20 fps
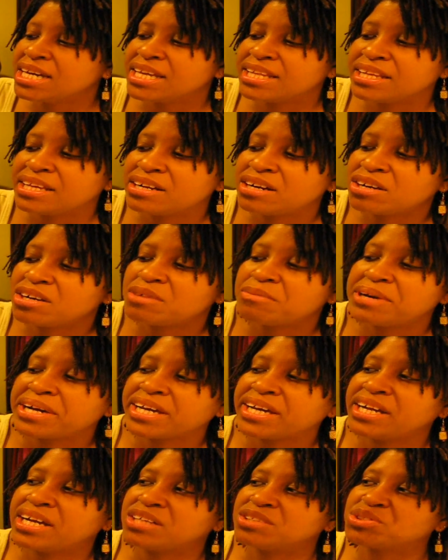and then I'll go
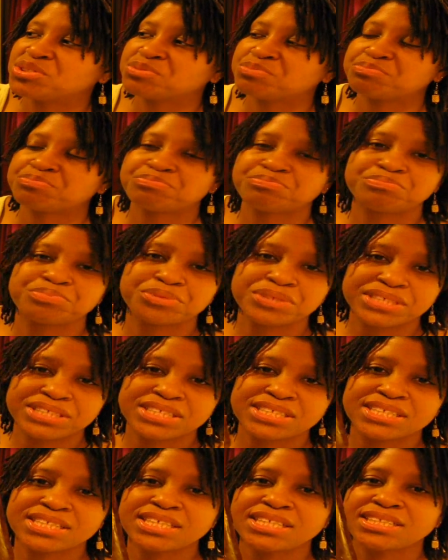back and I'll
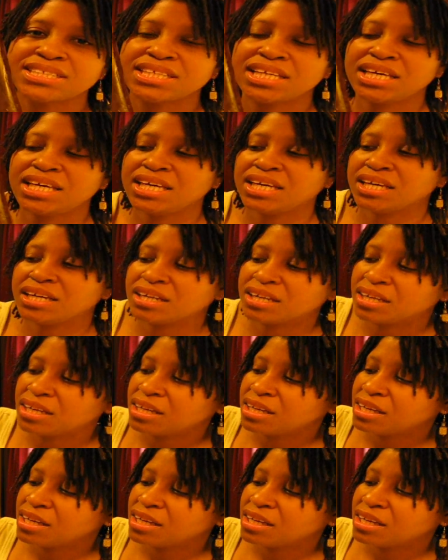spritz this in.